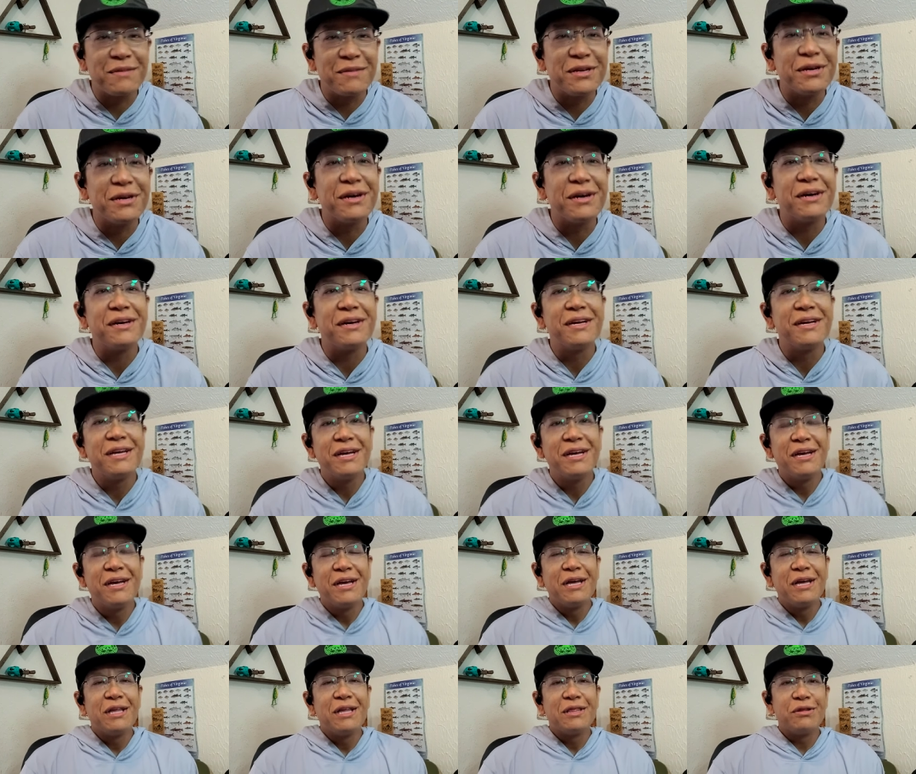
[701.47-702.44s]
But uh,
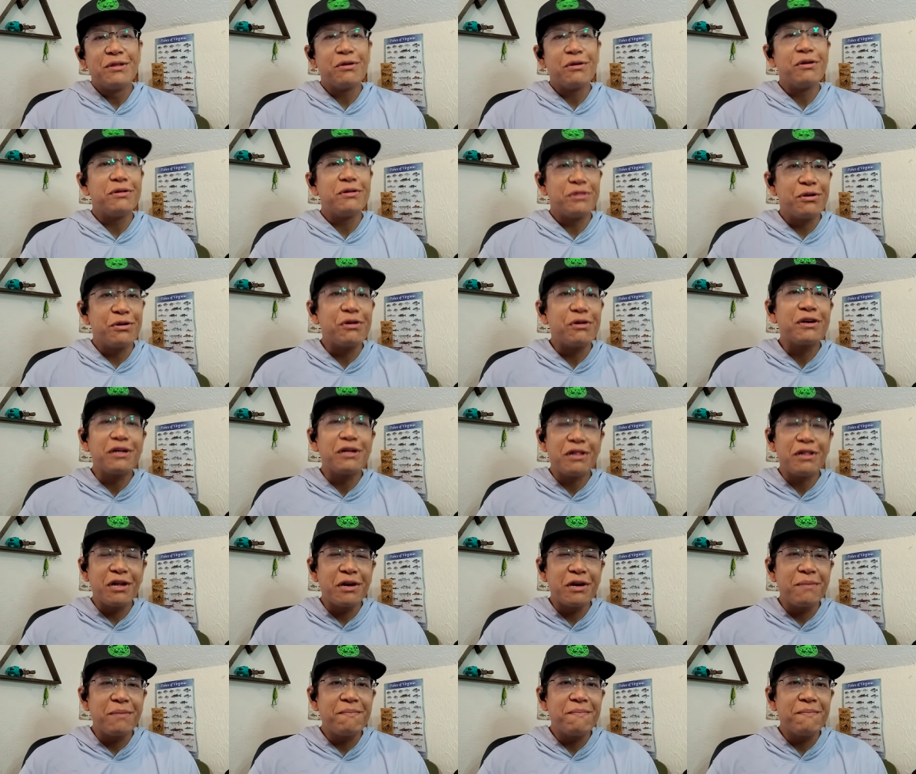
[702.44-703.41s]
they're they're a
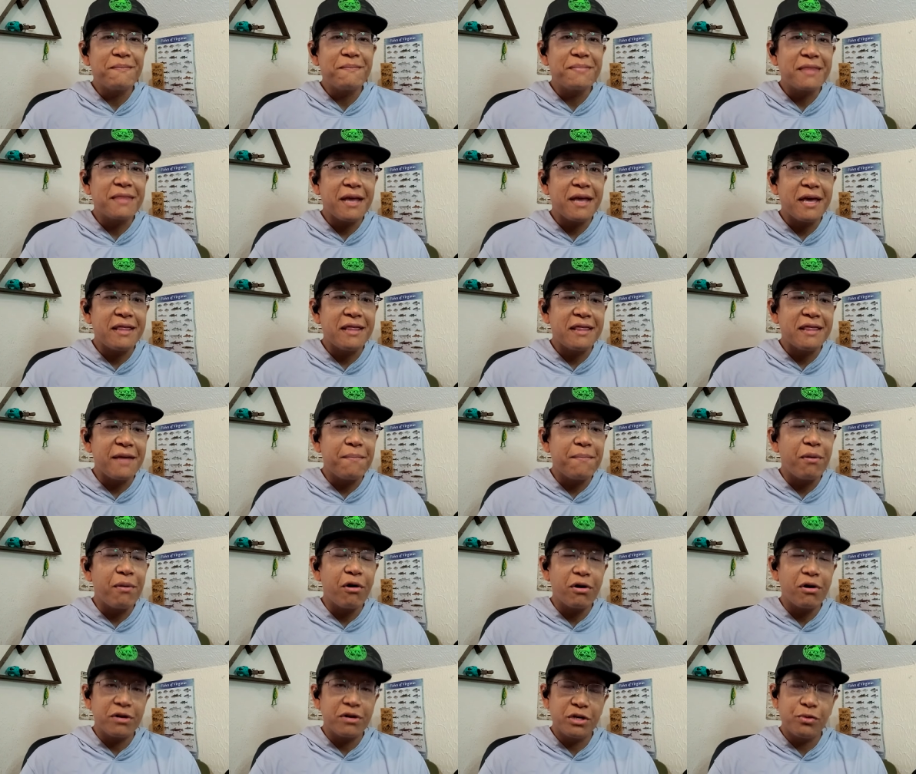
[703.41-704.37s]
club, and they
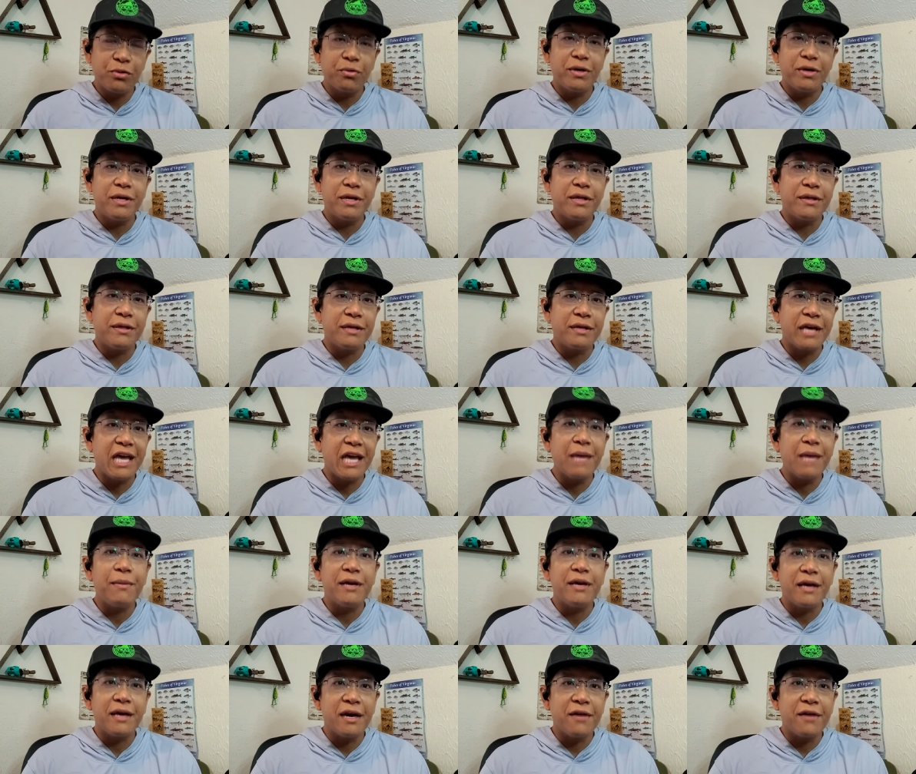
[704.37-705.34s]
partnered with K
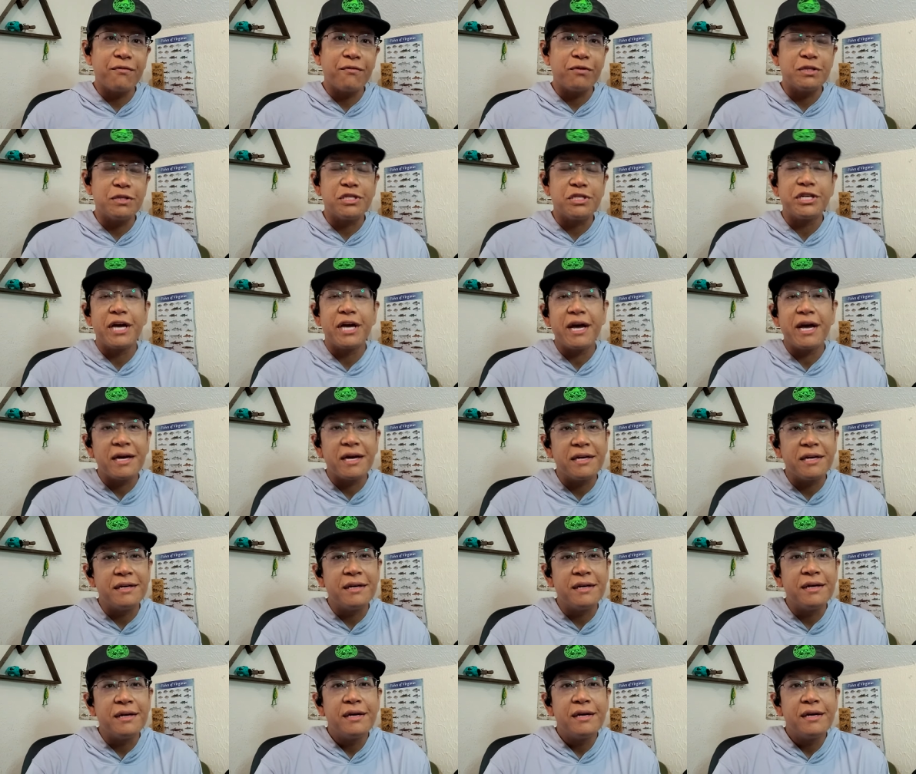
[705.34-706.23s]
B F, with Chad,